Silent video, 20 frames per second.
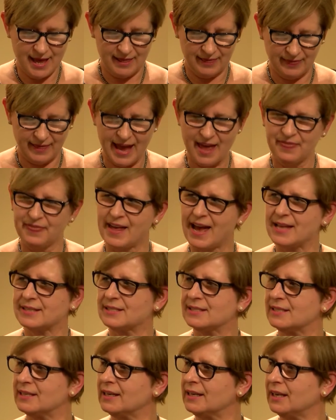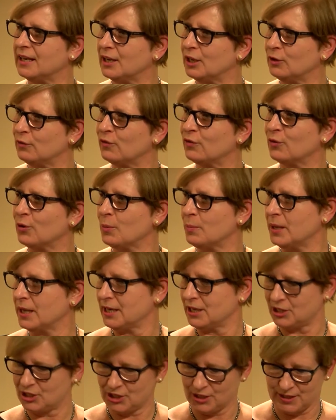Let that sink in for a
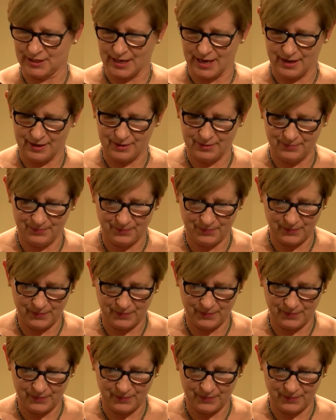minute, she said.